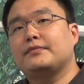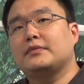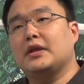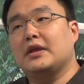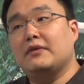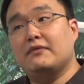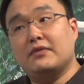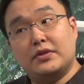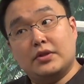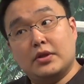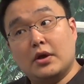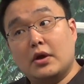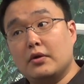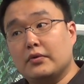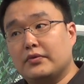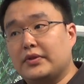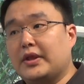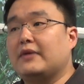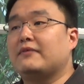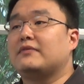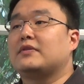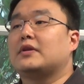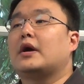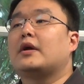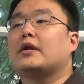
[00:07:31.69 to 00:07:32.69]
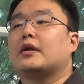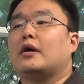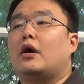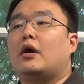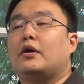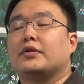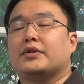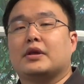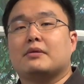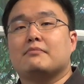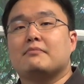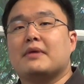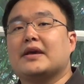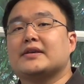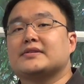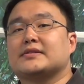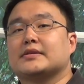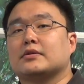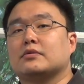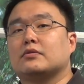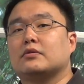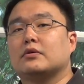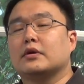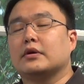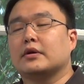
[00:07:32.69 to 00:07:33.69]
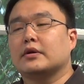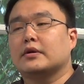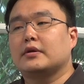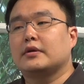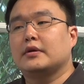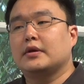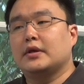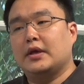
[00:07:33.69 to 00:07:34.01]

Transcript: even though they've done all the amazing work.